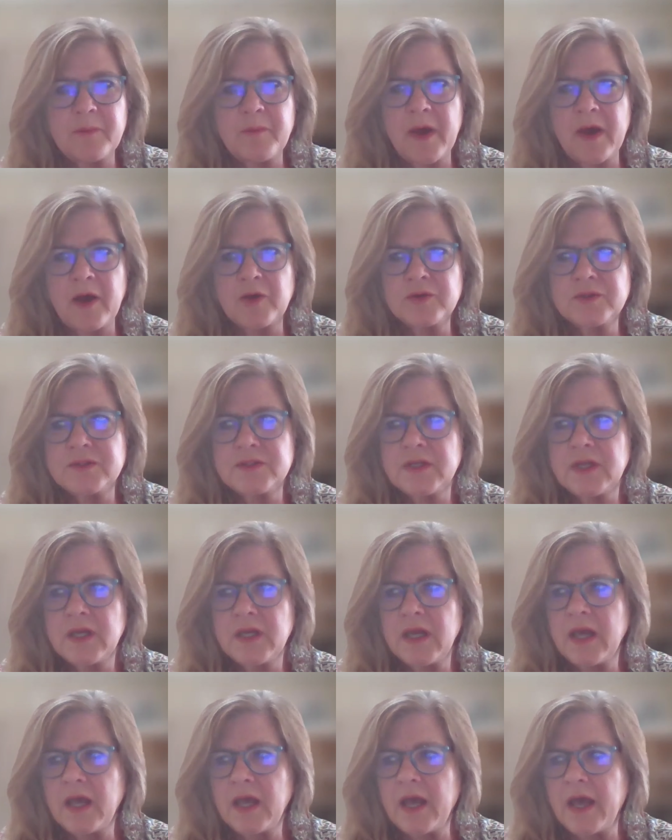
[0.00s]
about
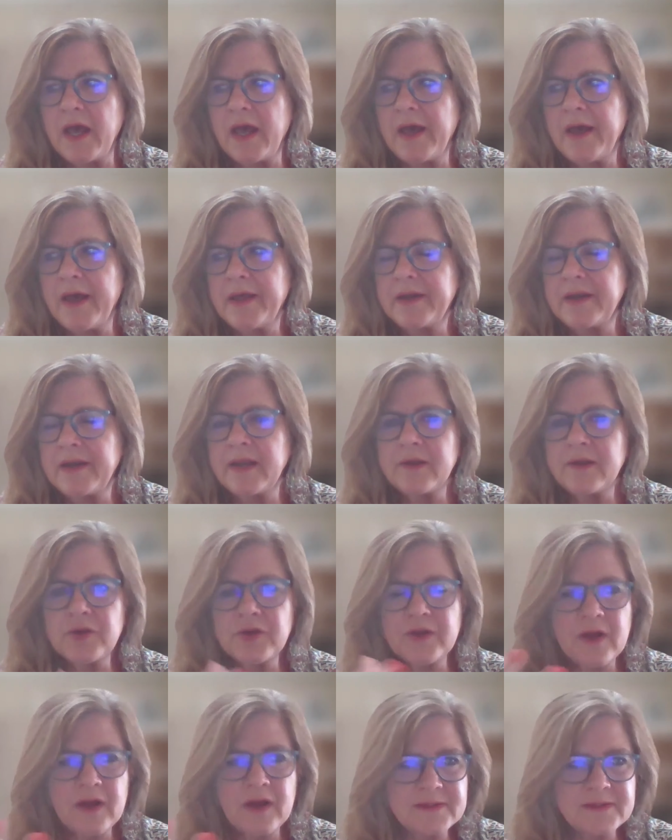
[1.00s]

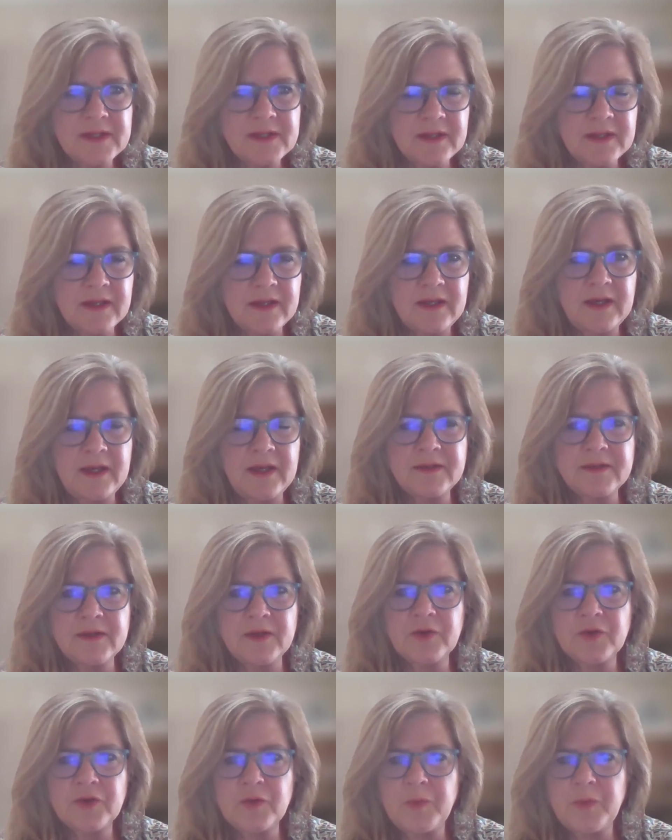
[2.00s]
recognizing the need
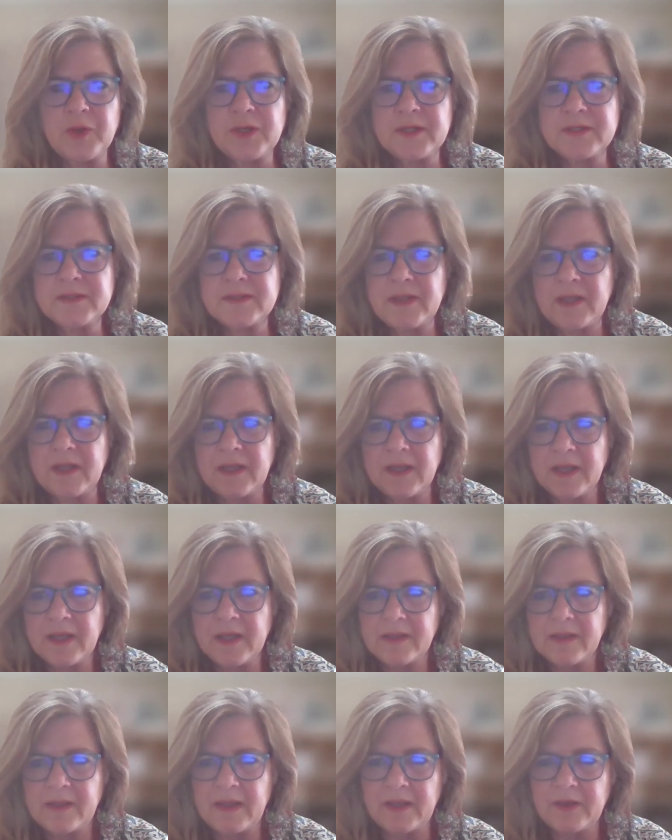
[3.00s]
in community,
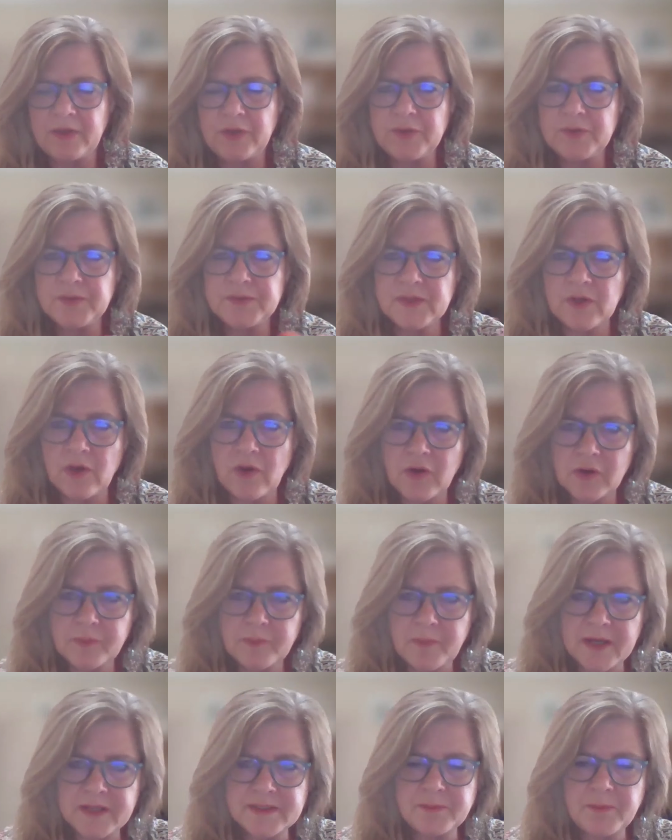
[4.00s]
then use
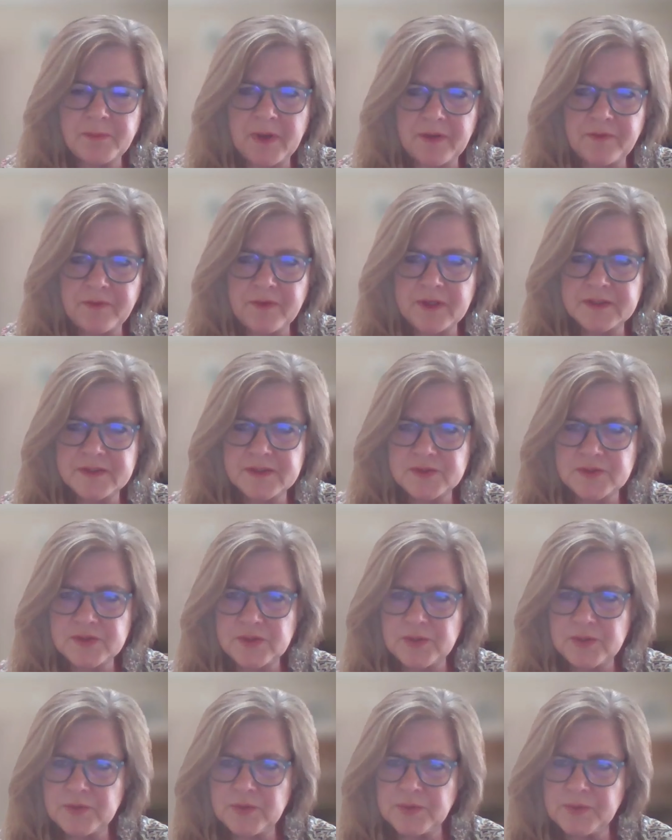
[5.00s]
art-based methods
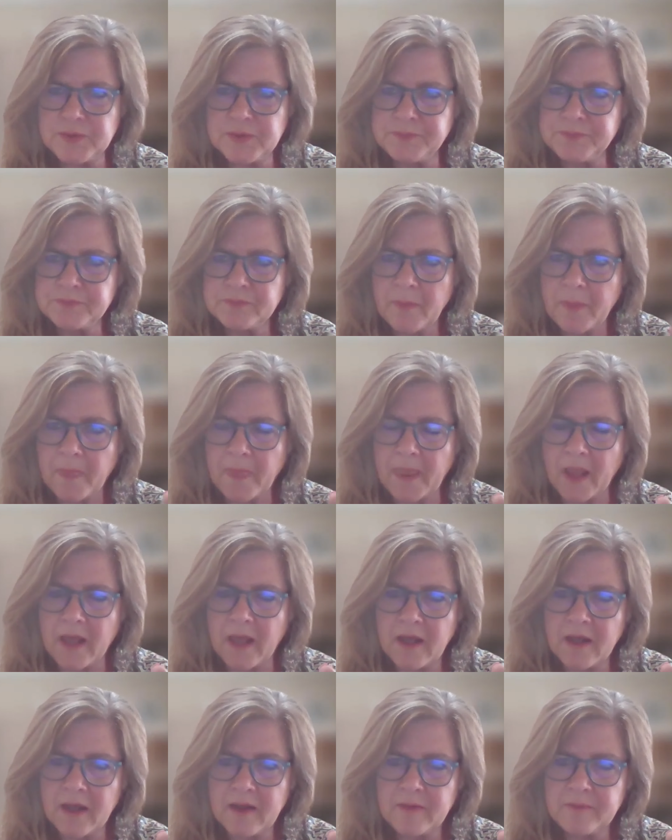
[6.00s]

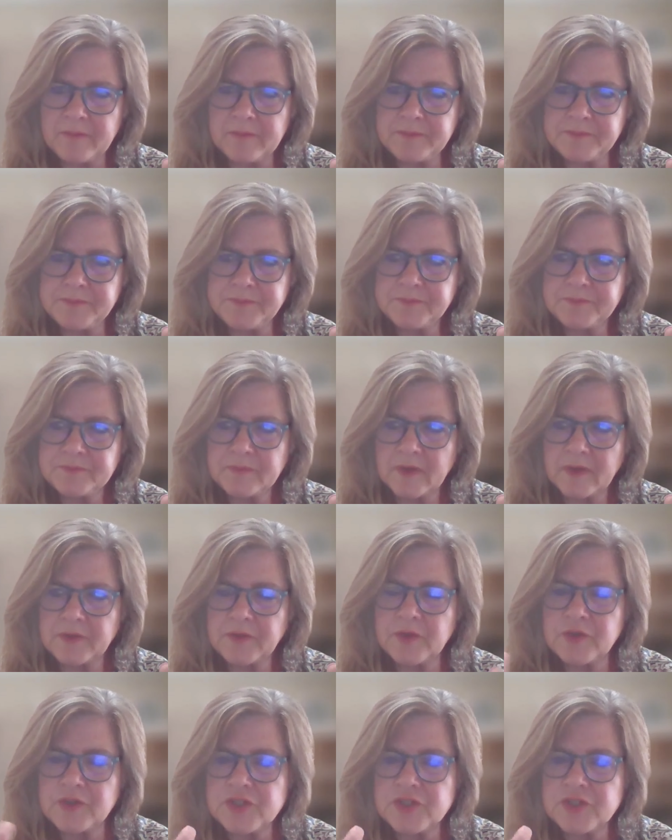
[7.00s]
um, to